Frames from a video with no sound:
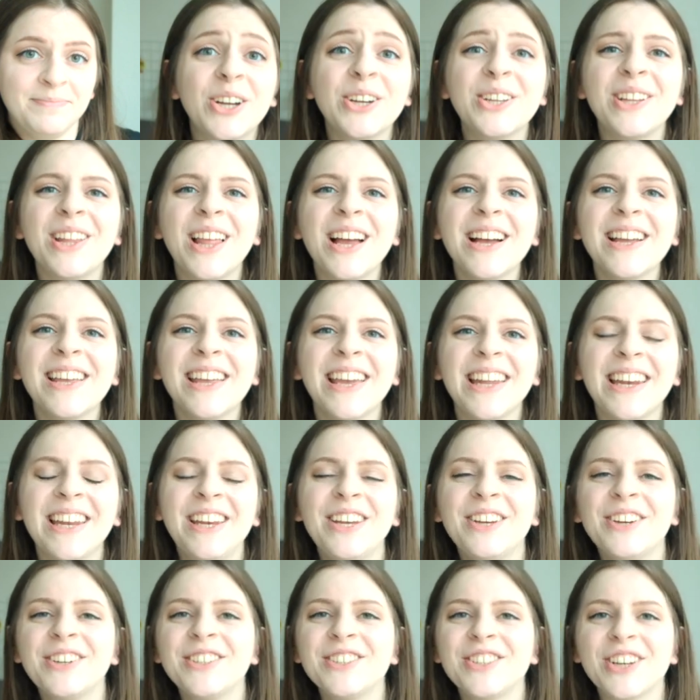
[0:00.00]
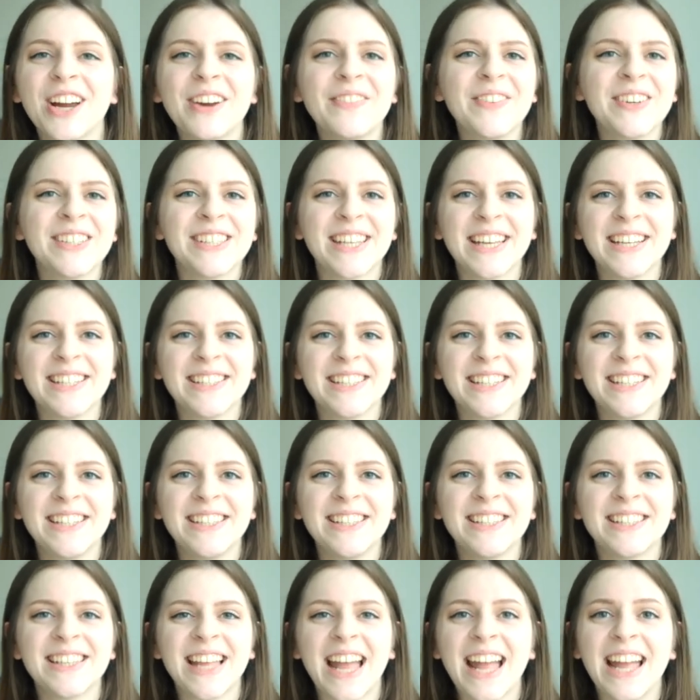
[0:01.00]
Good luck getting your driver's
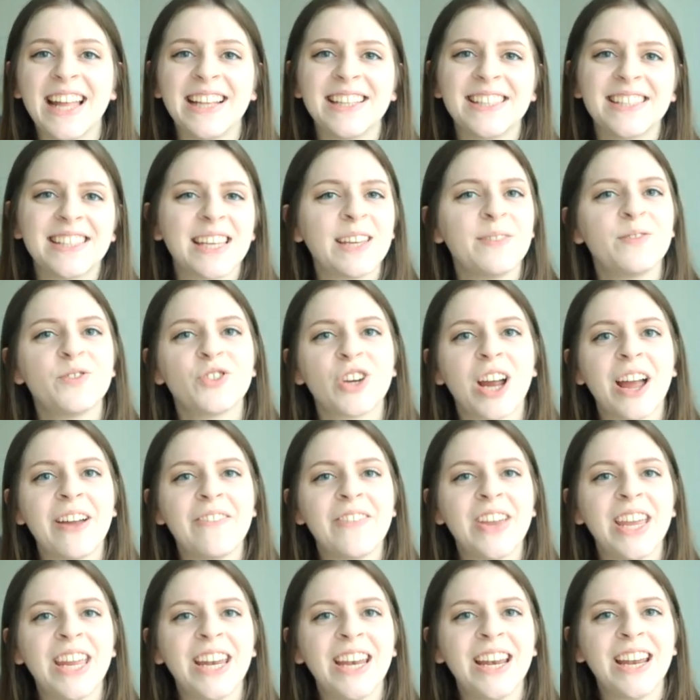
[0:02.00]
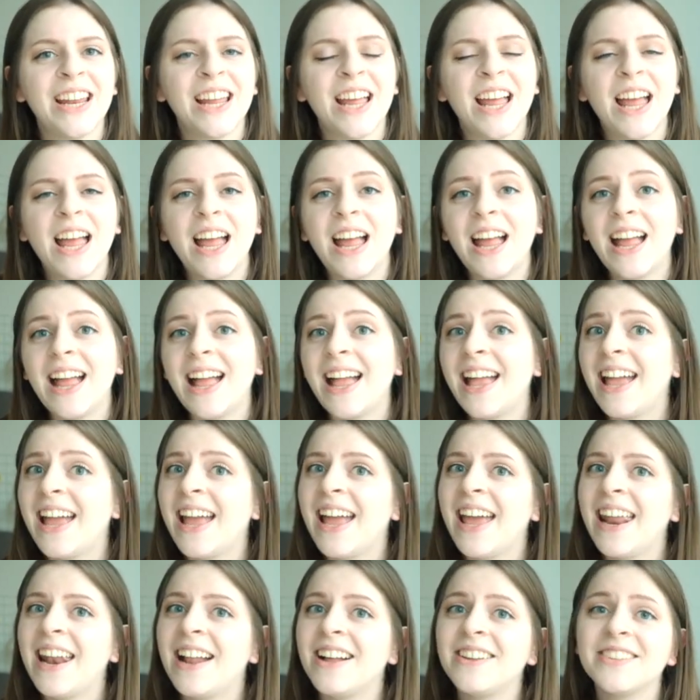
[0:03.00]
license and safe driving.
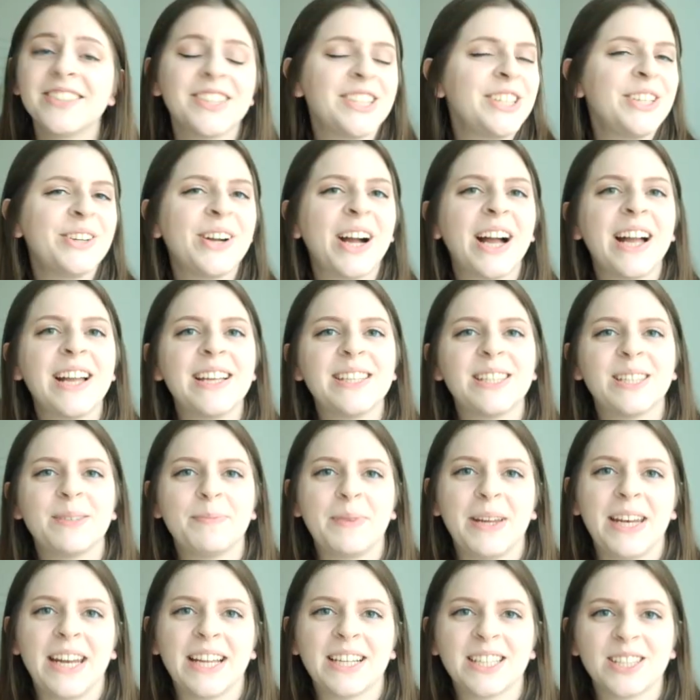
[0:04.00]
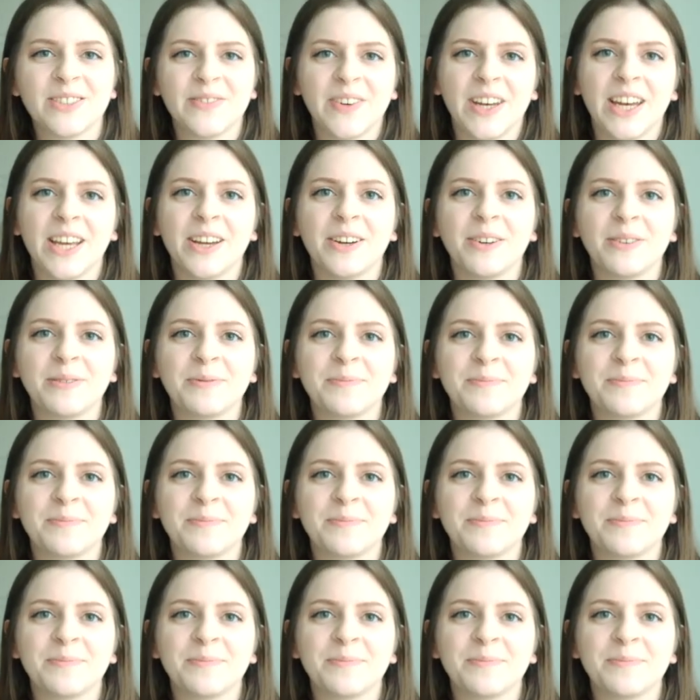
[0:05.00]
And I'll see you guys in my next video.